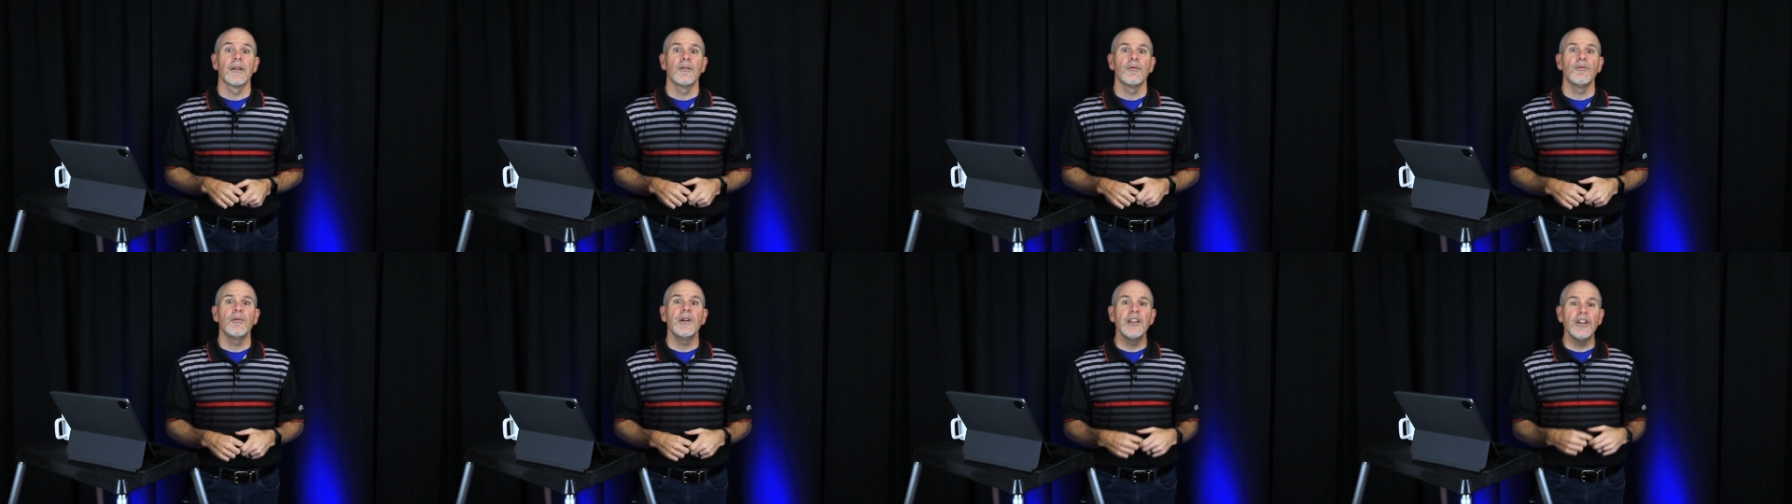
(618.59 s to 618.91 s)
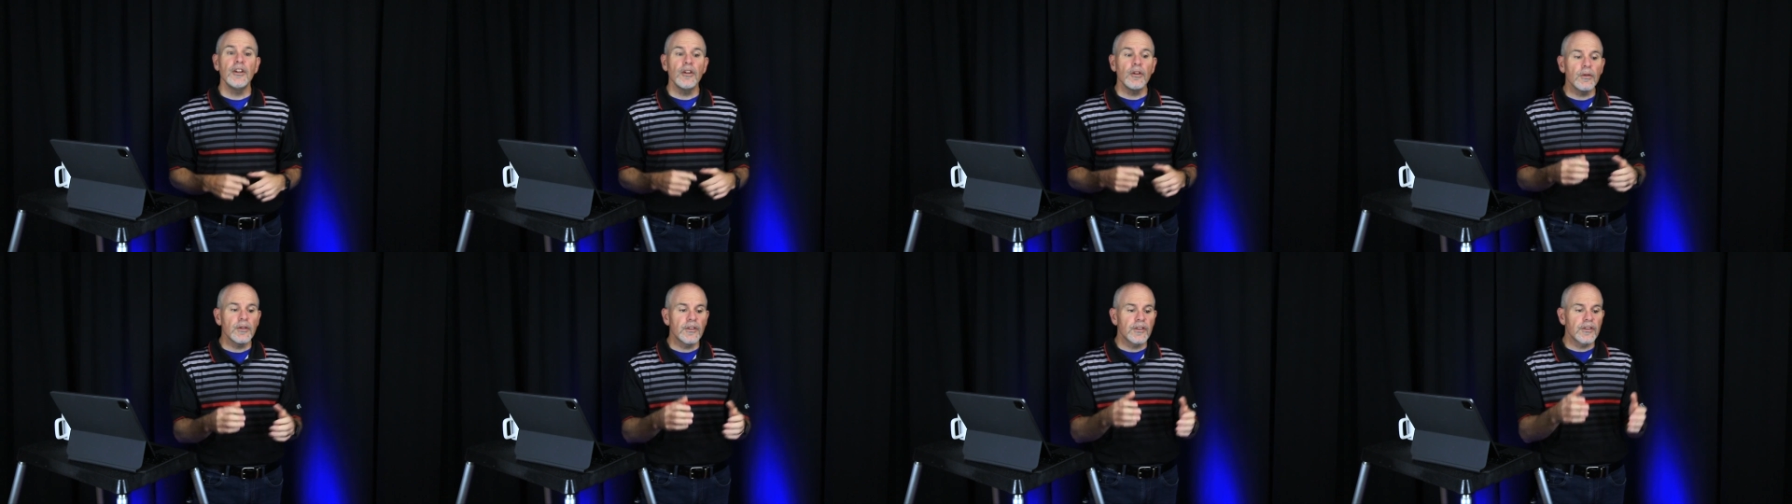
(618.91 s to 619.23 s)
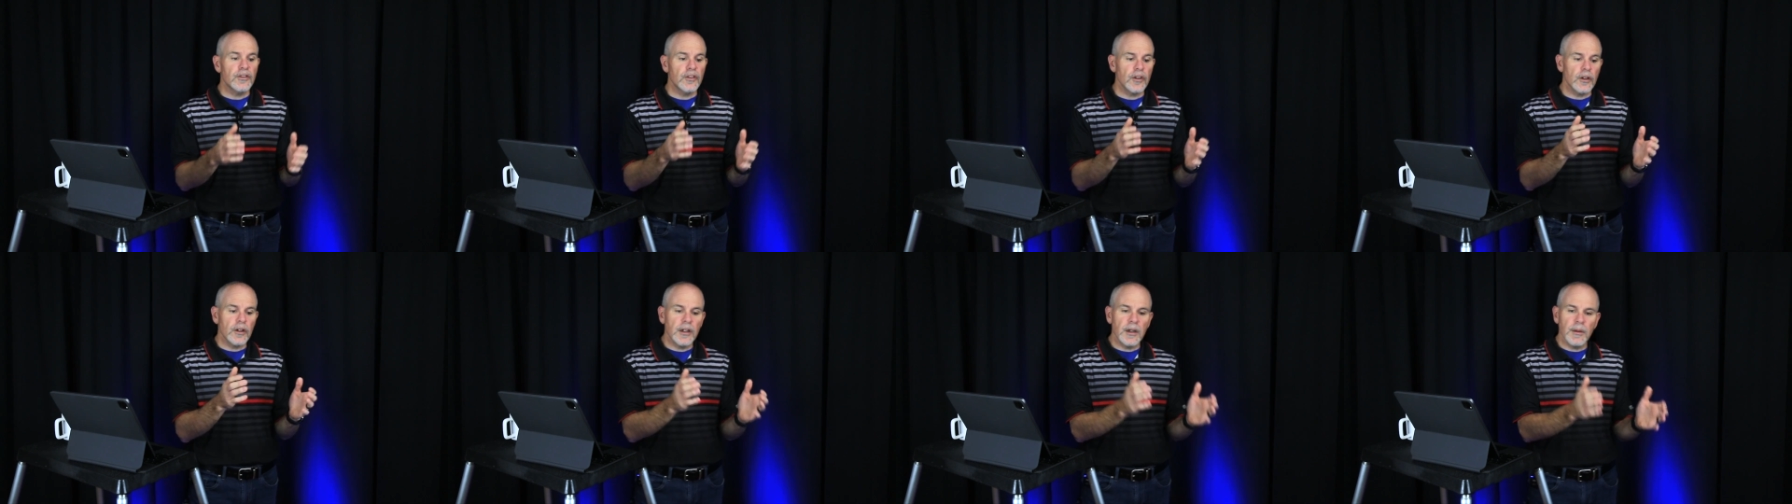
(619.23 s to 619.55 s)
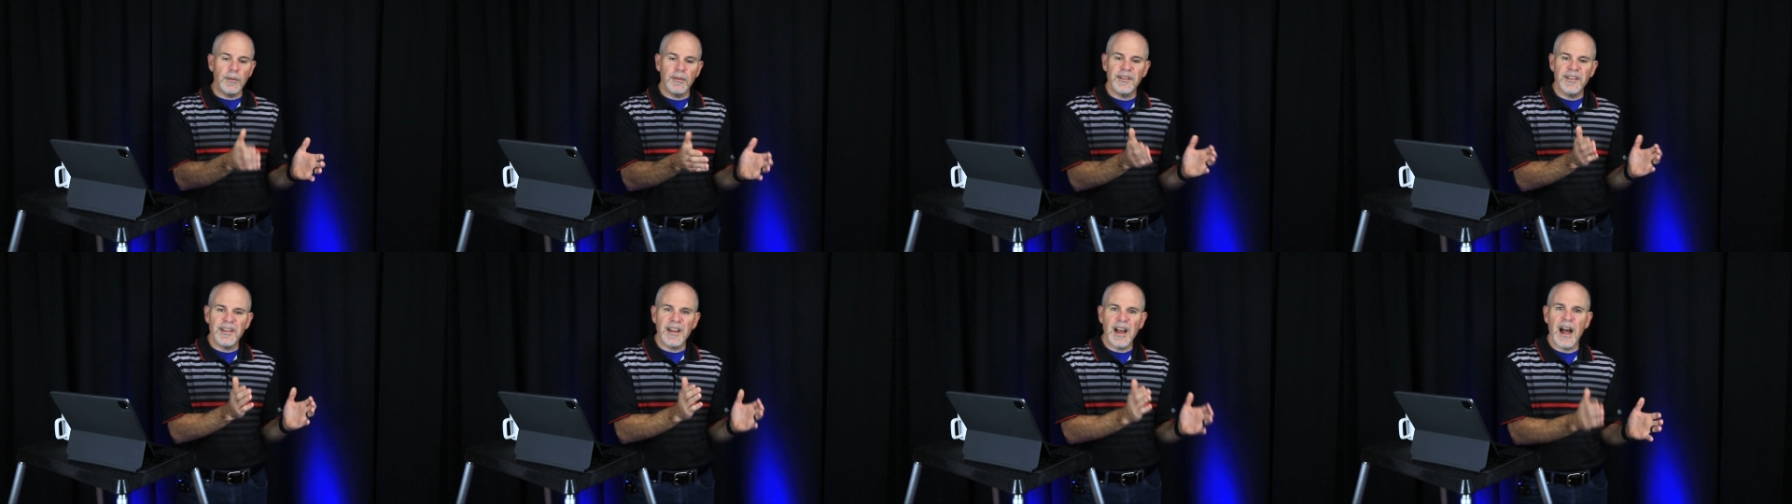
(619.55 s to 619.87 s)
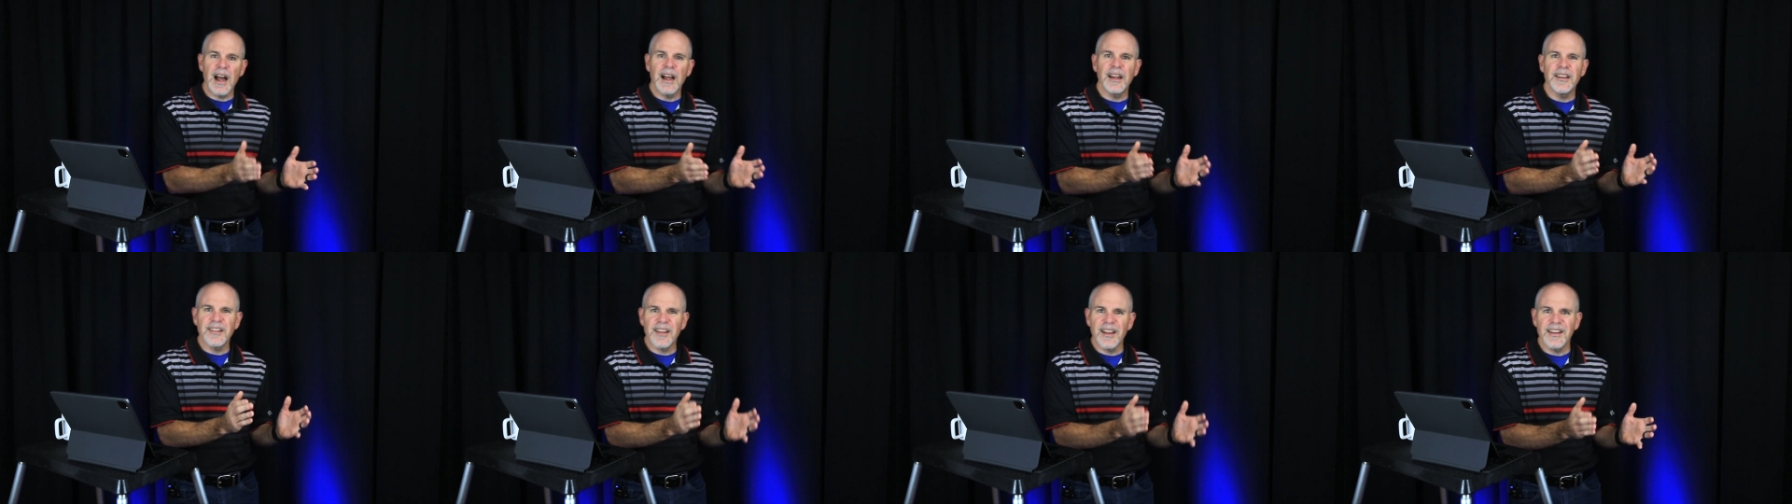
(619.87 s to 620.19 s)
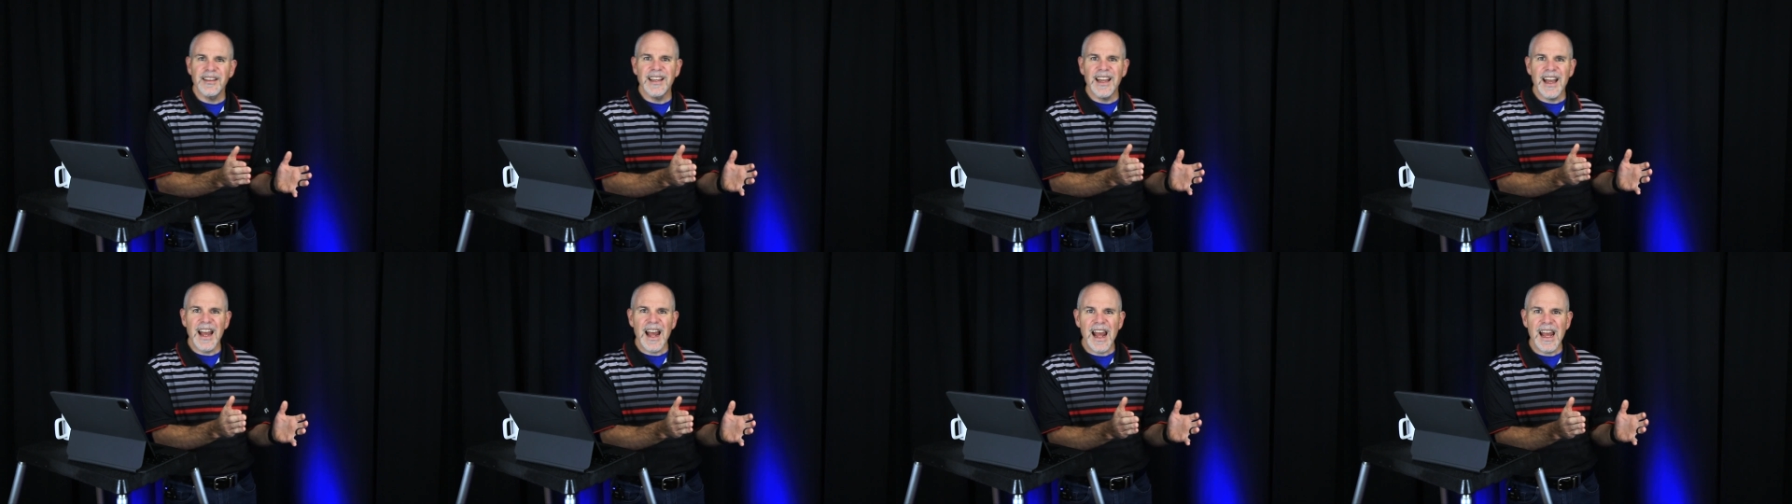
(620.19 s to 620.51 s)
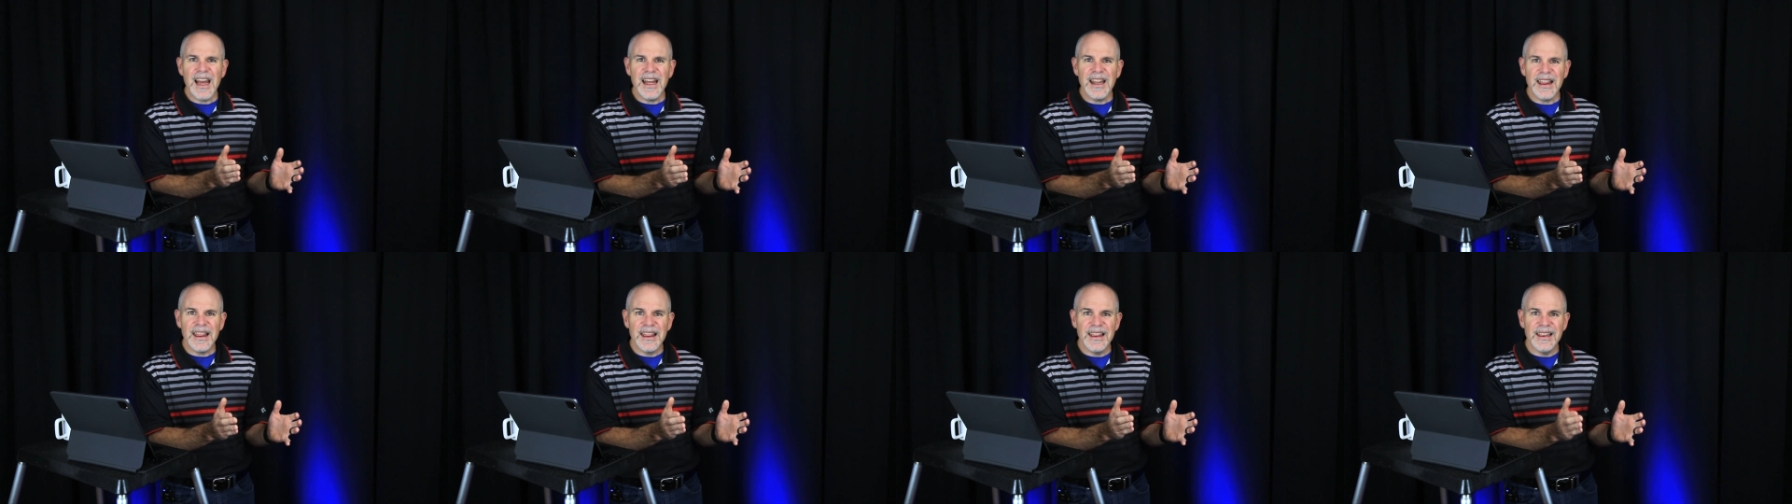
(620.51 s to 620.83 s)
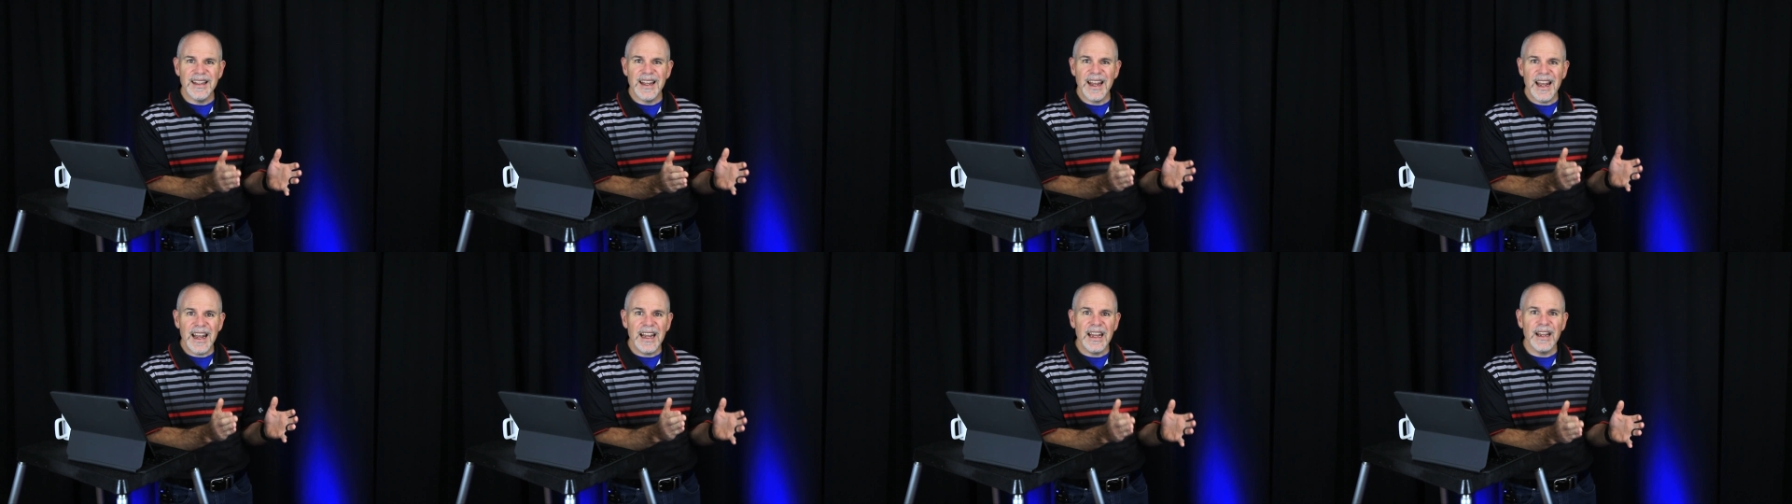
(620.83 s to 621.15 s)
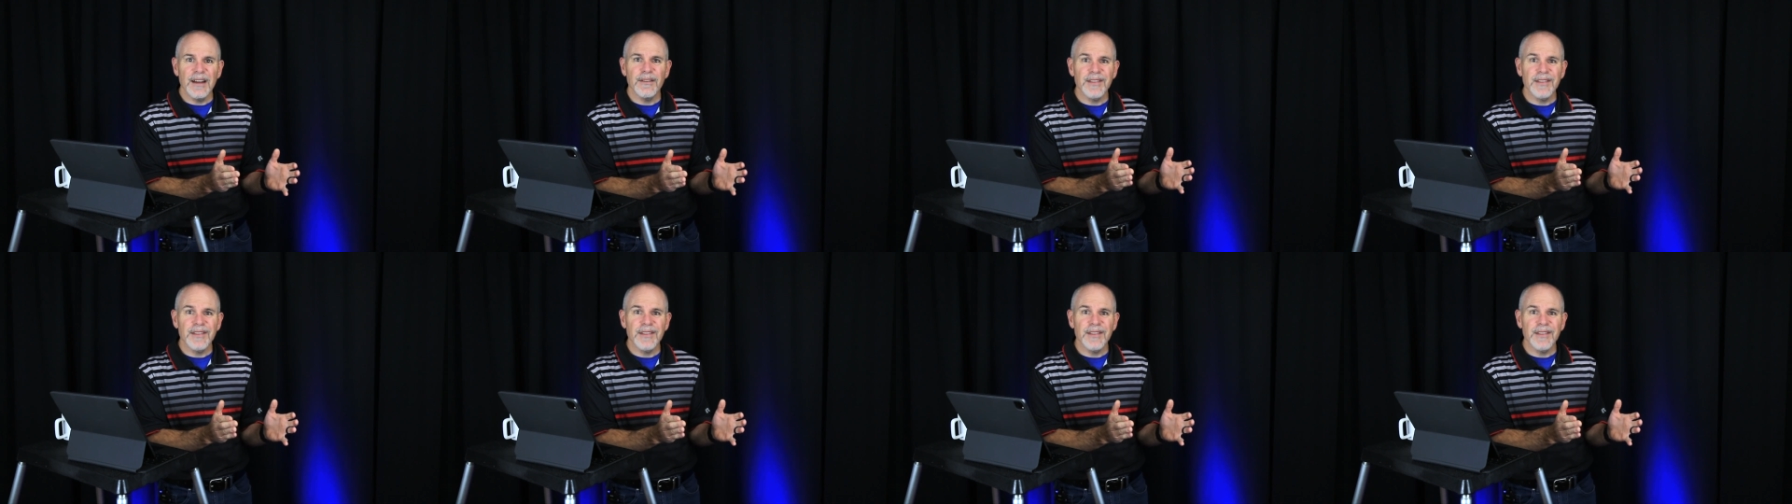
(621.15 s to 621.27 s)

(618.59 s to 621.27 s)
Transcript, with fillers: When you circumcise on the eighth day,